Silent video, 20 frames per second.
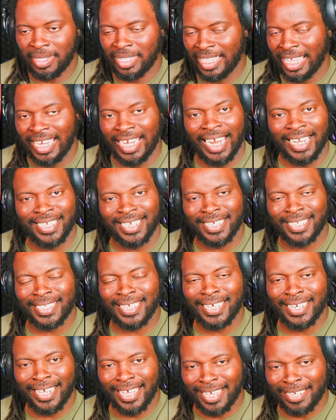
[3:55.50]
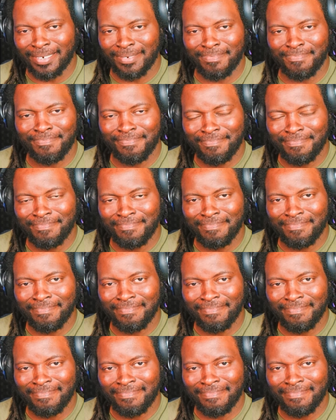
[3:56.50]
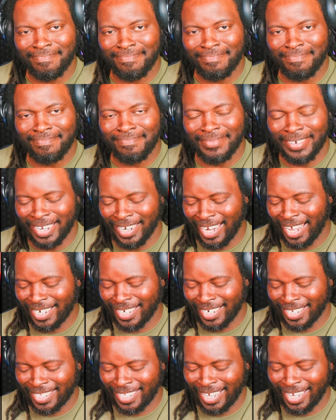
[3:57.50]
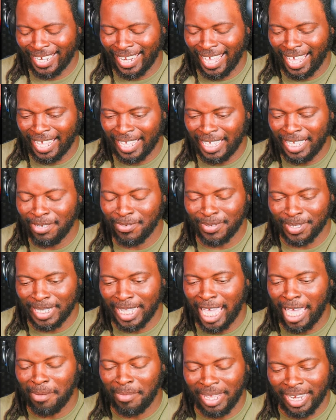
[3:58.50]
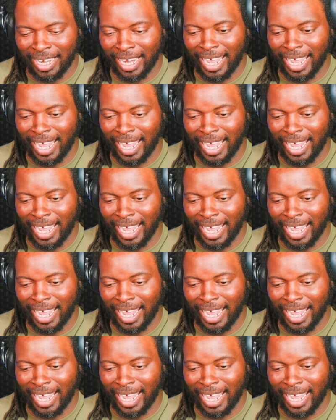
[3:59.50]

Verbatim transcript: Didn't I just say that? Didn't I just say that? He was naming